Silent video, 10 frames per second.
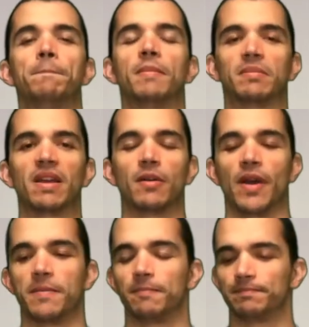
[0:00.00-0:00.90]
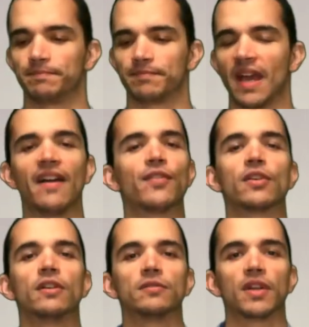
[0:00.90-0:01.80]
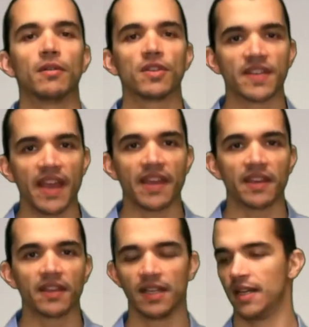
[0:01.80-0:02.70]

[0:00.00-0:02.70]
But by the way, I forgot what I was saying.